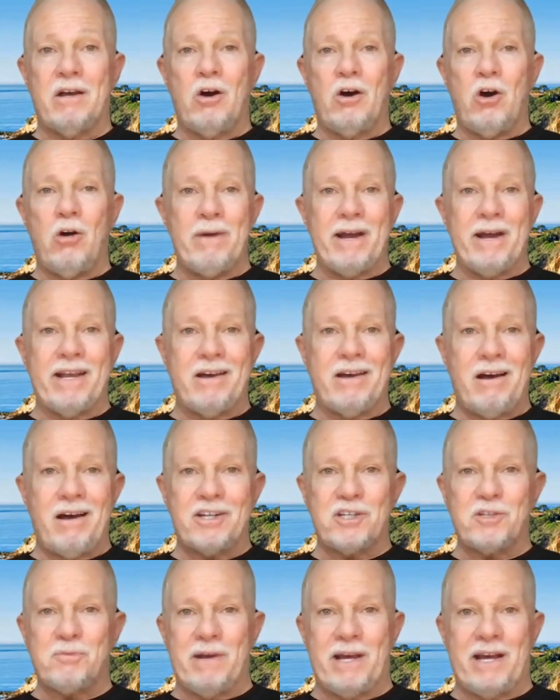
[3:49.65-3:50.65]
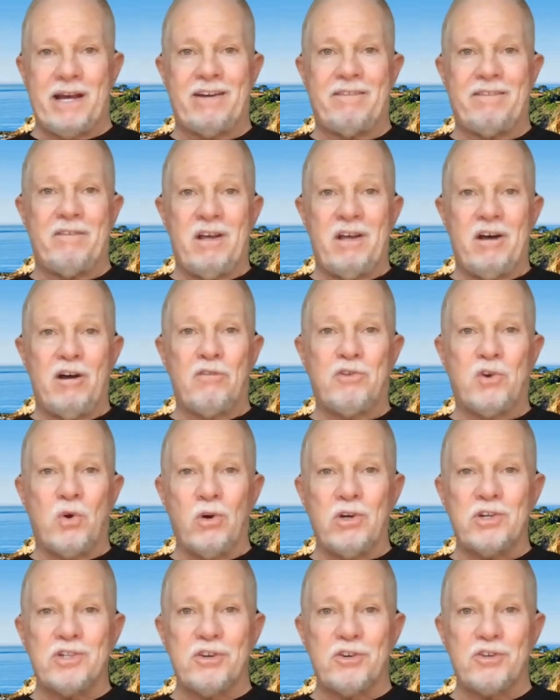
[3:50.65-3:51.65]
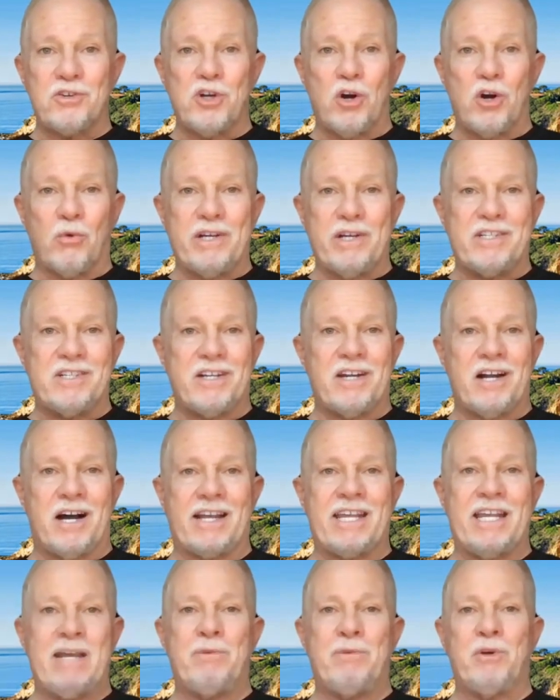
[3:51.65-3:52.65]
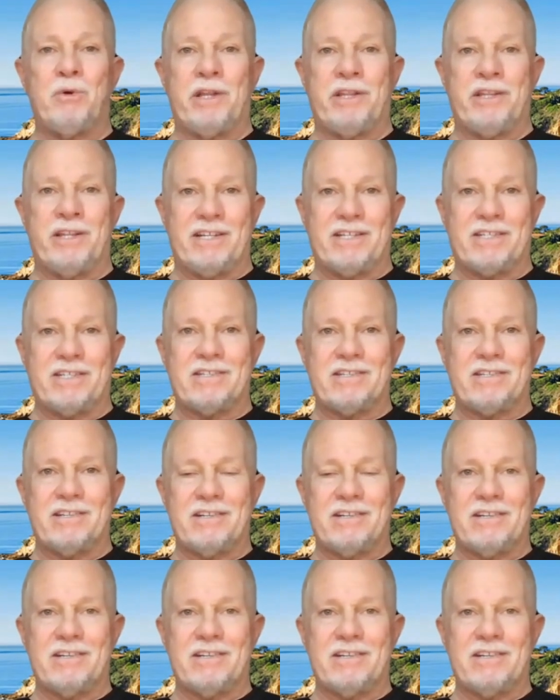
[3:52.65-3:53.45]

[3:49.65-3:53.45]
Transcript: oh my gosh, man, of course there's no reason to not keep doing this.